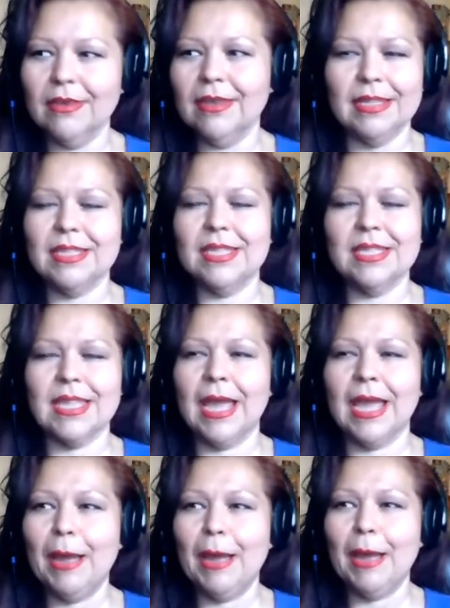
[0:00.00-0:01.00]
is this
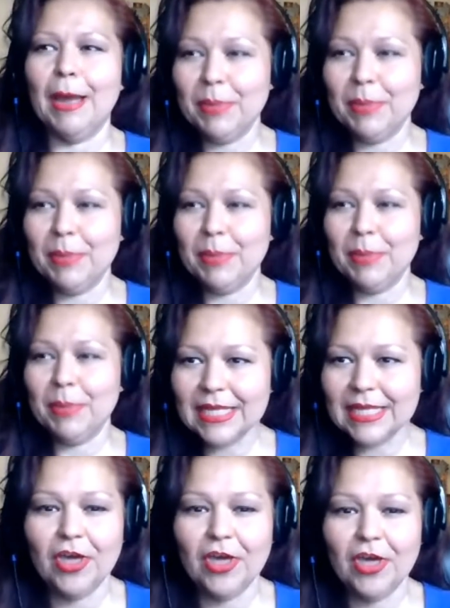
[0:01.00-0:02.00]
happening? I
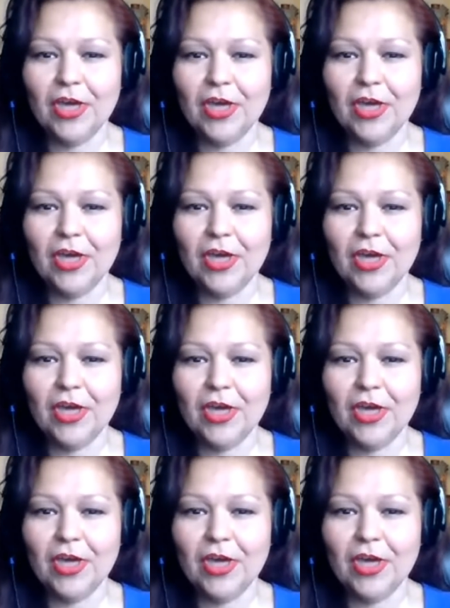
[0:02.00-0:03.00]
thought I was like dream.
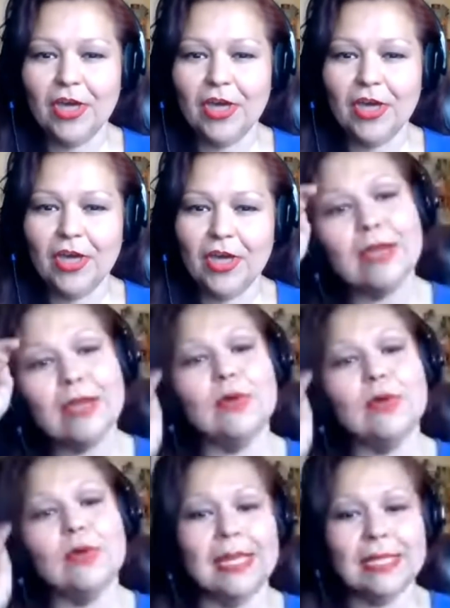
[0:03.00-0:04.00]
It kind of felt like
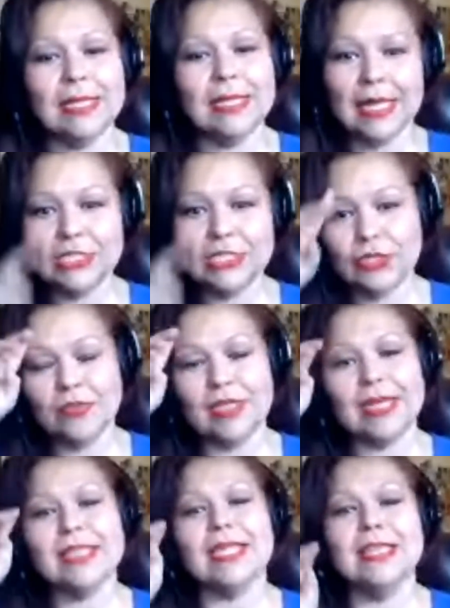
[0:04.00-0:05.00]
when in the last show
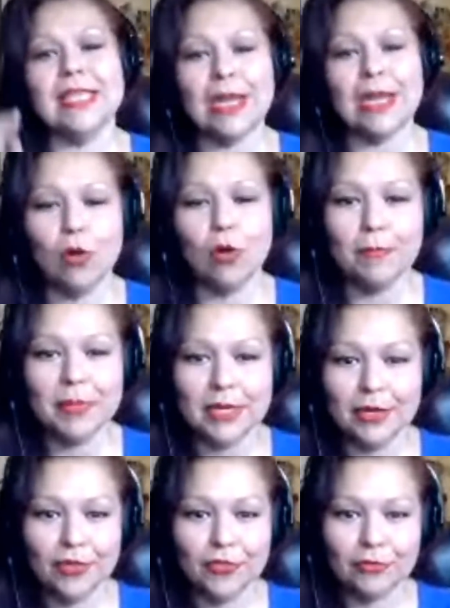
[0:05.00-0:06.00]
that I said that I woke up in
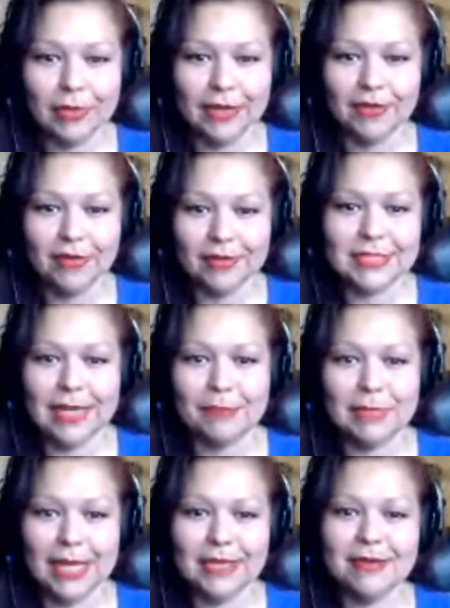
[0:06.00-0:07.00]
another
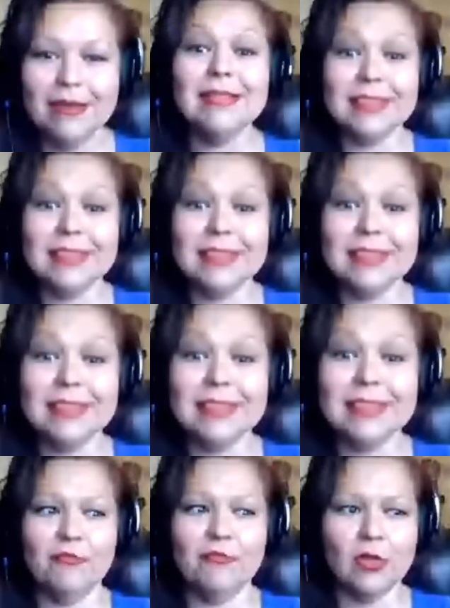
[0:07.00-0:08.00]
timeline. That's
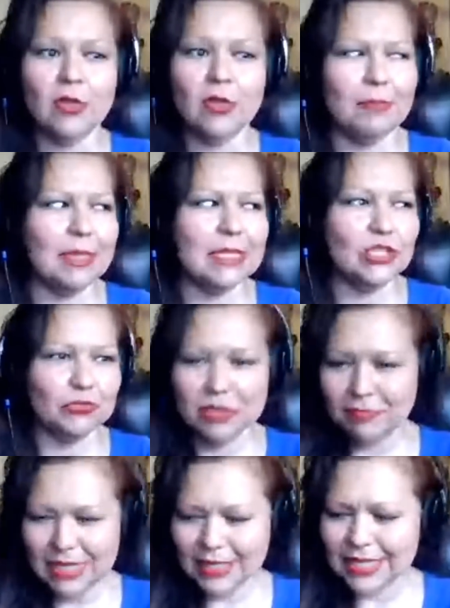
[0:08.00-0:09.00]
how I felt. Like, am I
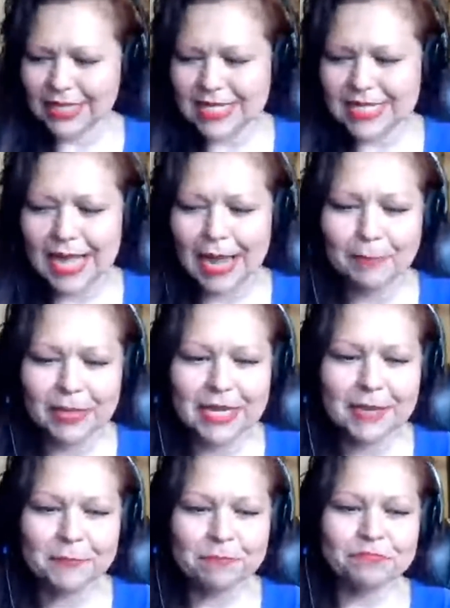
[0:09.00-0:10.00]
dreaming? Like, is this
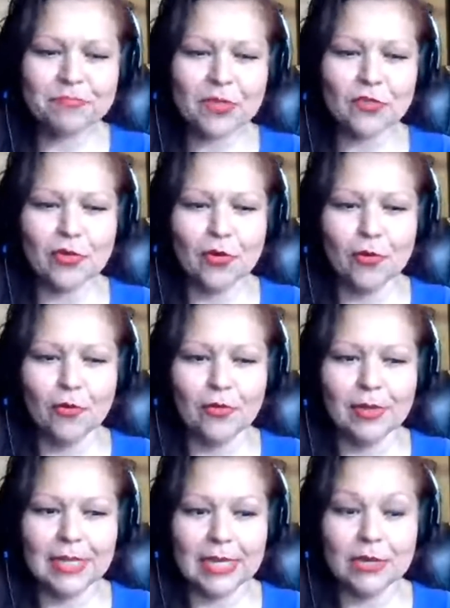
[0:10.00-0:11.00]
happening?
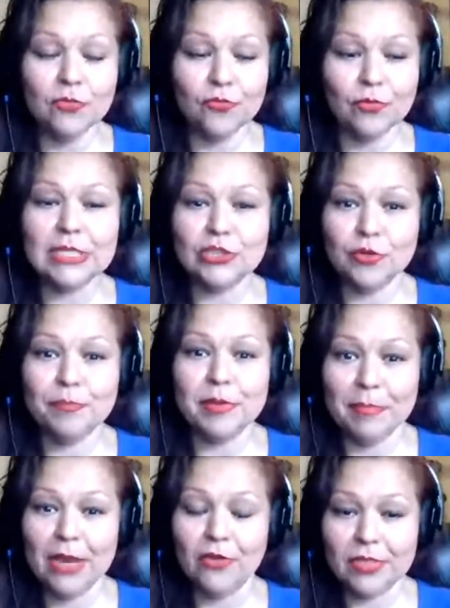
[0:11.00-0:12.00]
So like, it was really
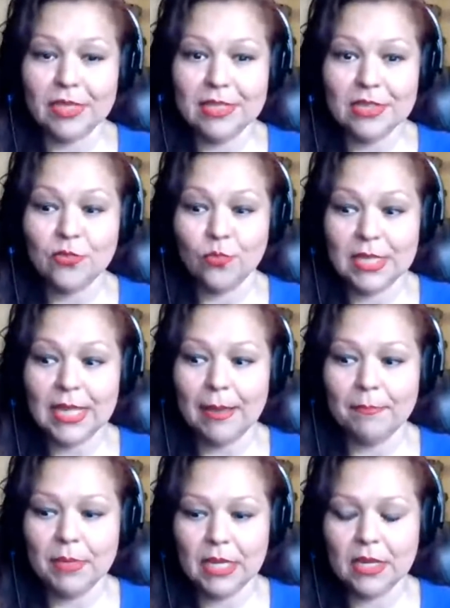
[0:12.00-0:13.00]
tripping me out that this was
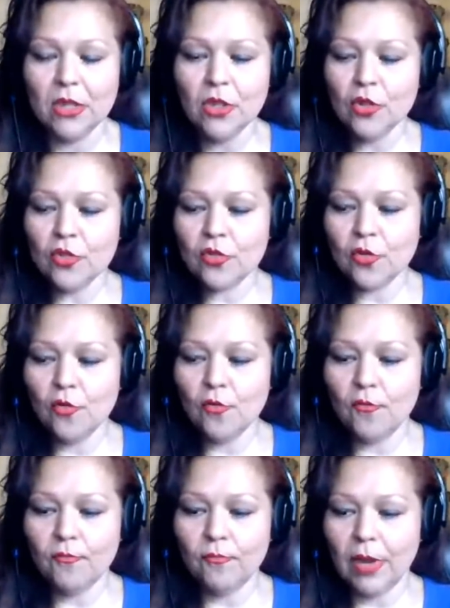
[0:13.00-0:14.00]
happening.
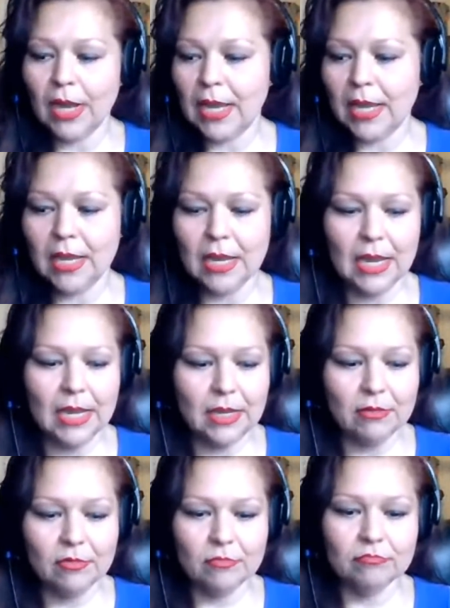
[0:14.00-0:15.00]
So I
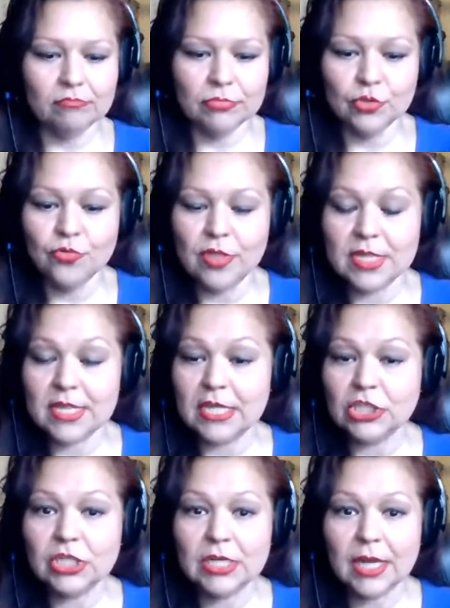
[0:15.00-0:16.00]
do the
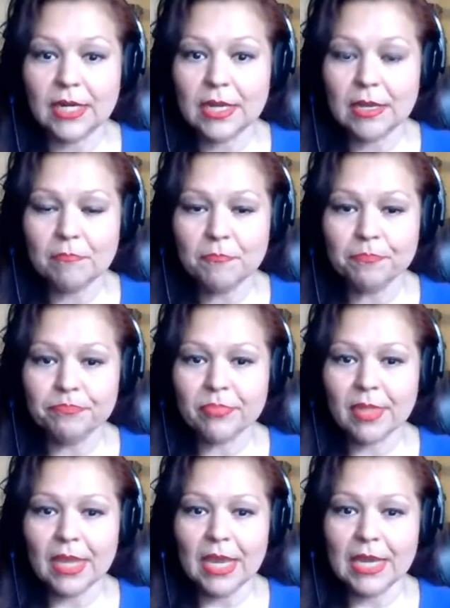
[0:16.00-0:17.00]
session on him,
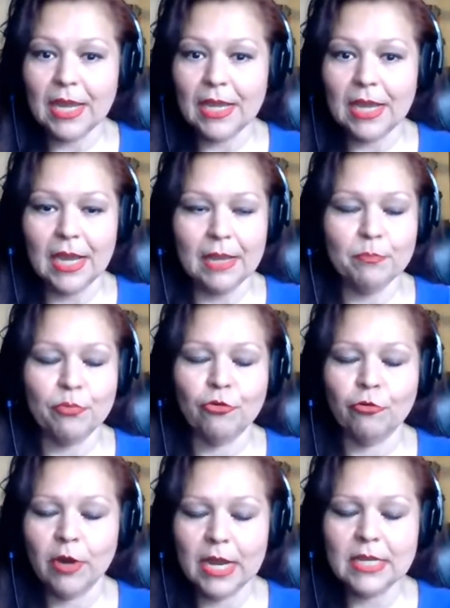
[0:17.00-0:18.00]
and I
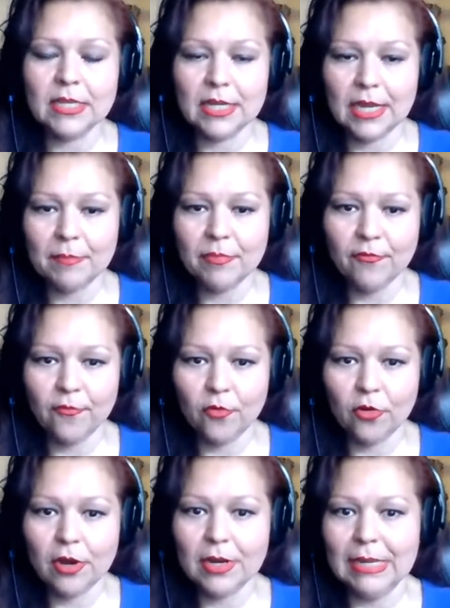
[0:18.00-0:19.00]
prayed the night
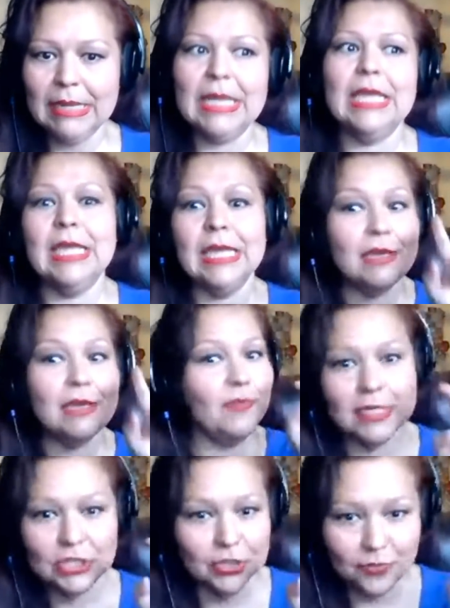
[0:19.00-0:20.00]
before. If
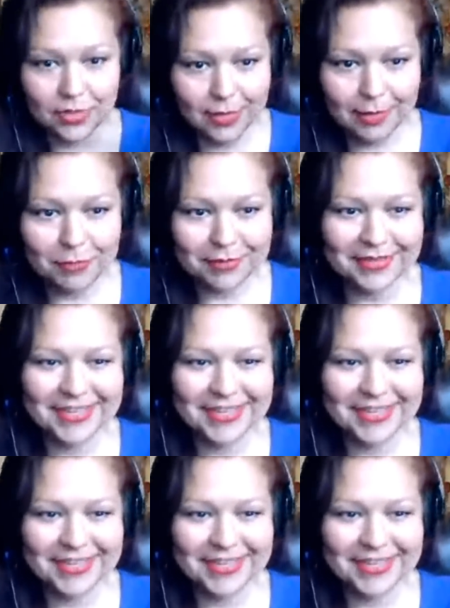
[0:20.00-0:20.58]
he shows up,